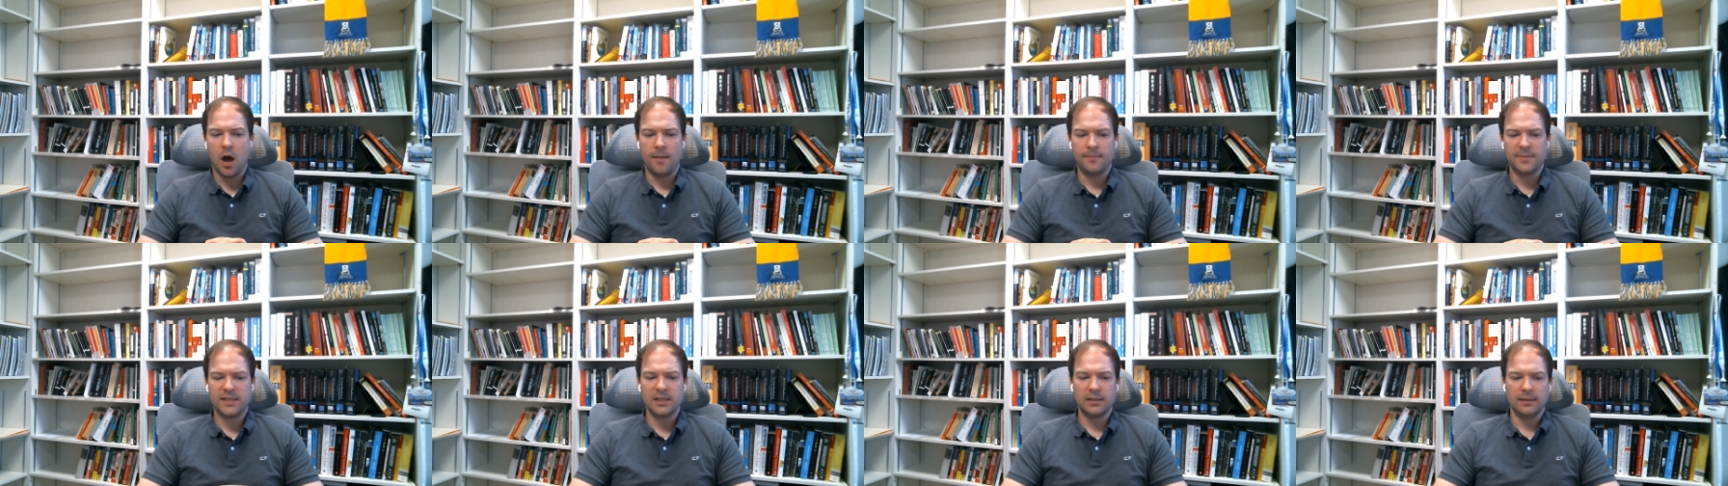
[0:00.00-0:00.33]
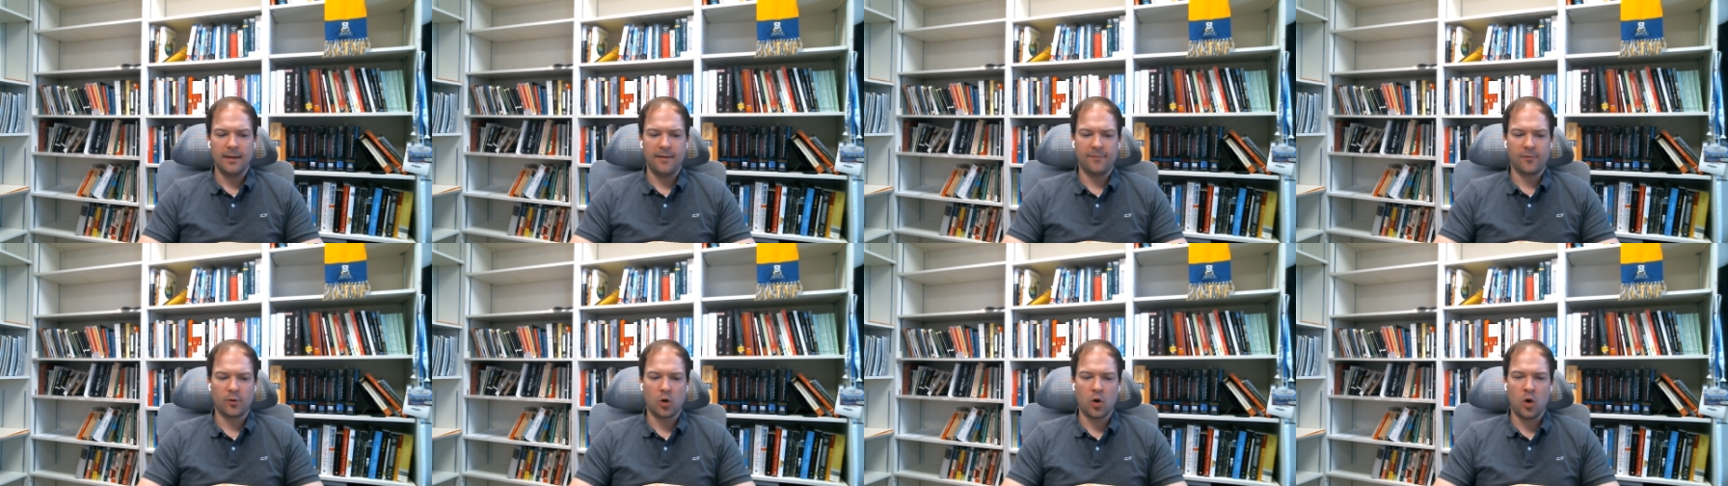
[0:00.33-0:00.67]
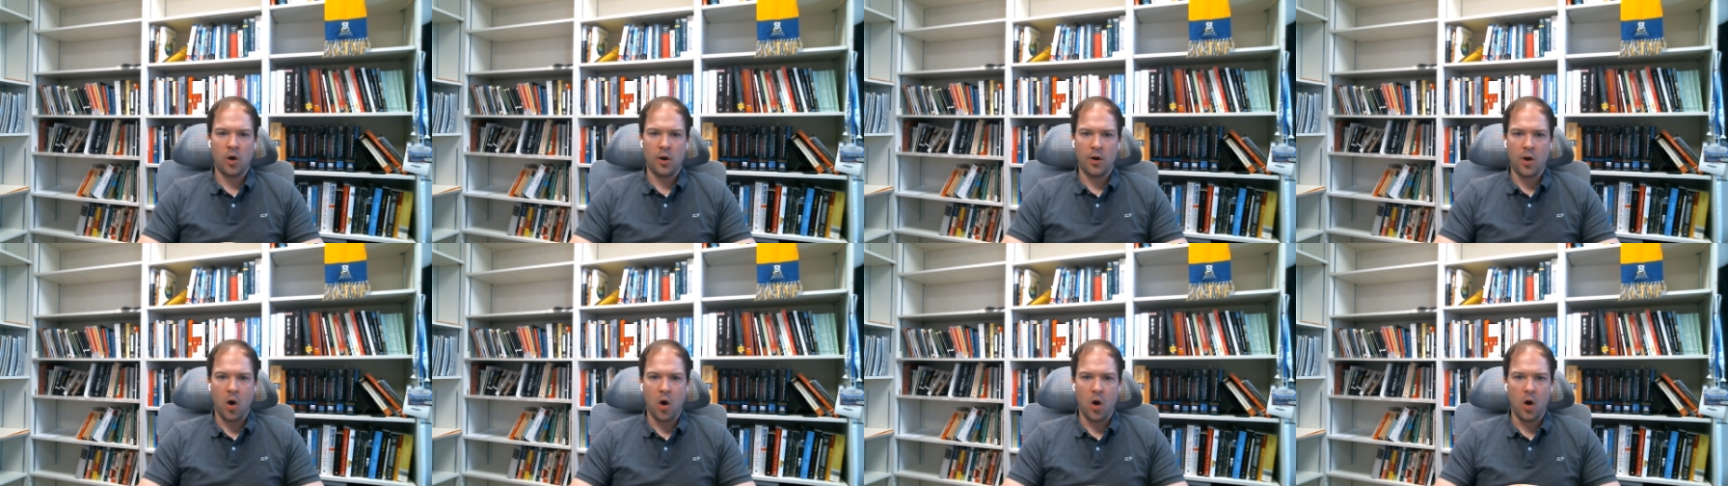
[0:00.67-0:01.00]
deliver
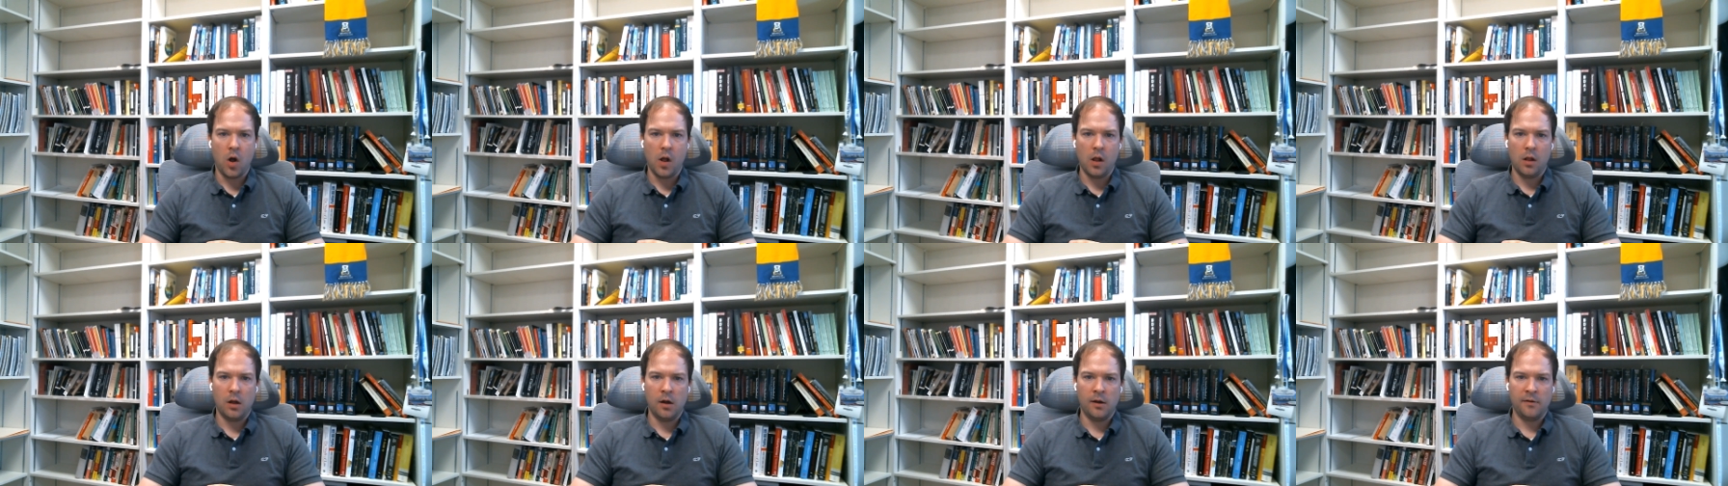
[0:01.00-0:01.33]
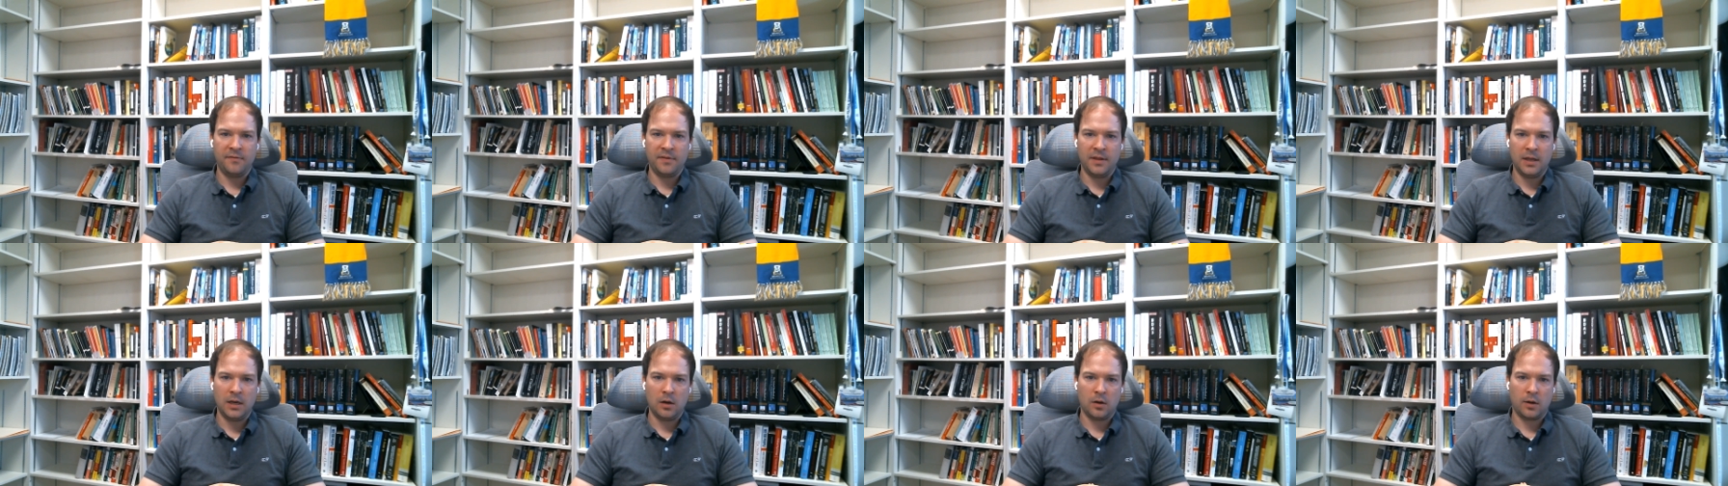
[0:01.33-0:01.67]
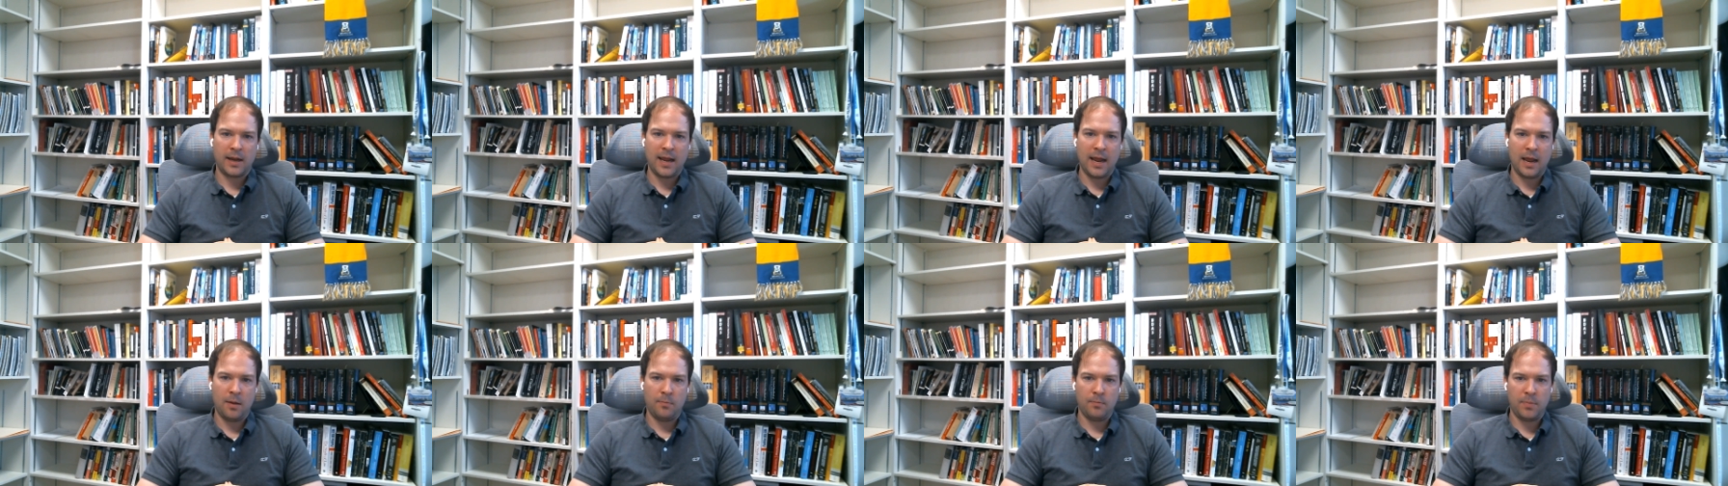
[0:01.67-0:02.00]
on all of their
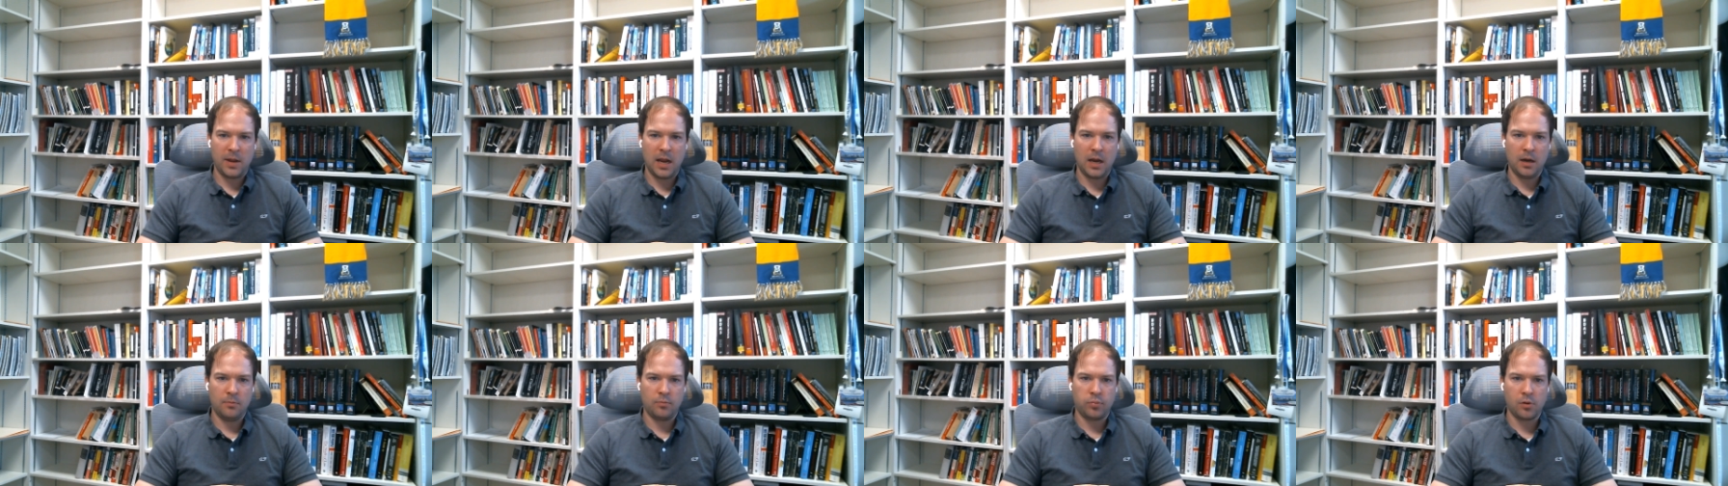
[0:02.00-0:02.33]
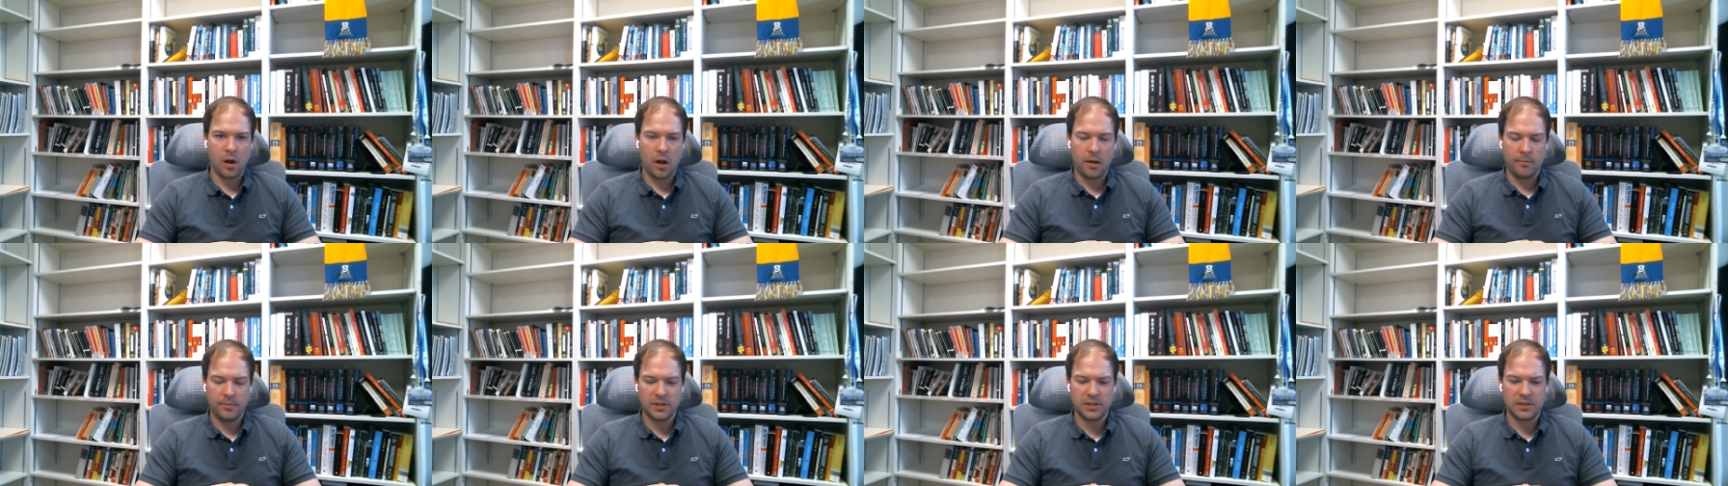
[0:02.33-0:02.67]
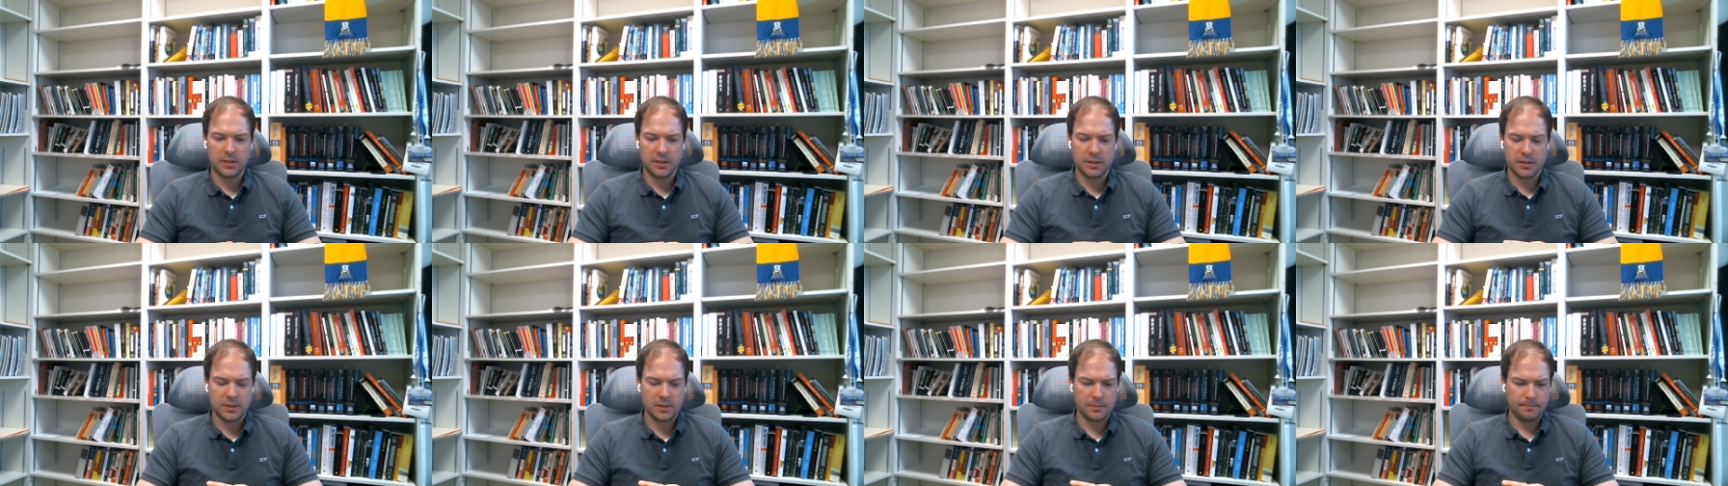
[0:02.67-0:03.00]
campaign
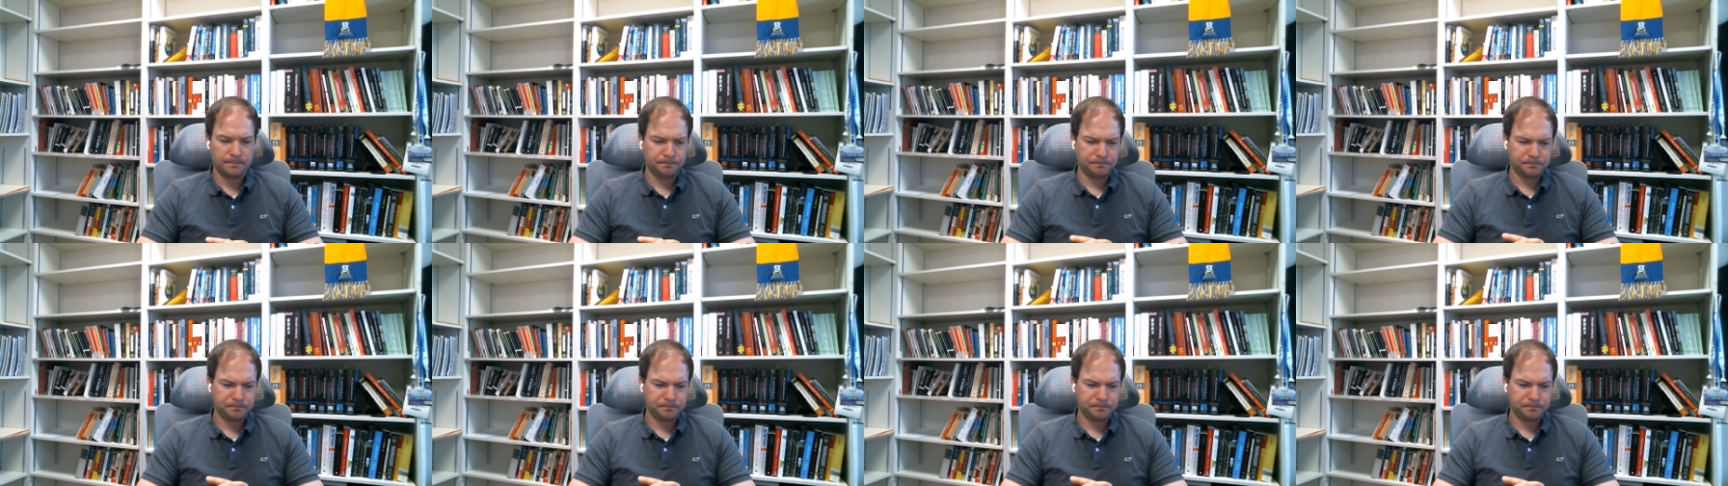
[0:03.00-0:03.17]
promises?